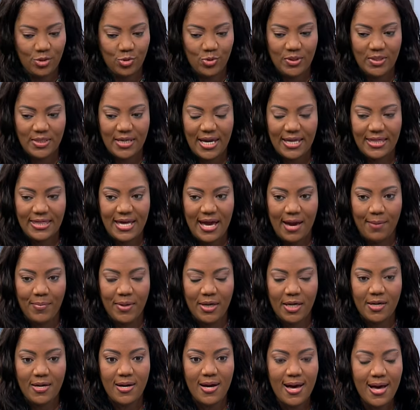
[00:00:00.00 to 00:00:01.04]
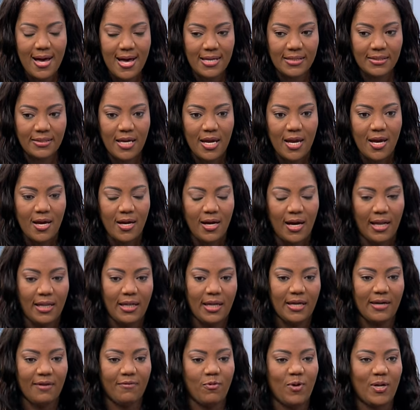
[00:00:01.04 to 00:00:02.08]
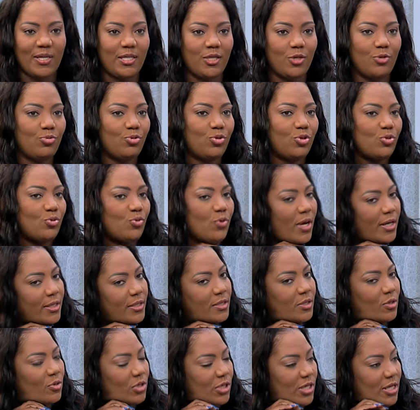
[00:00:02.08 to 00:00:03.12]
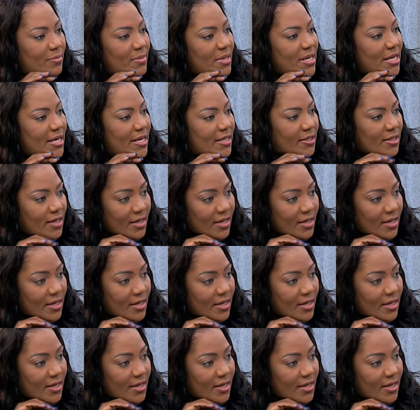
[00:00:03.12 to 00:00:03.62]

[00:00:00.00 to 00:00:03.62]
you said that because a lot of what you do on social media is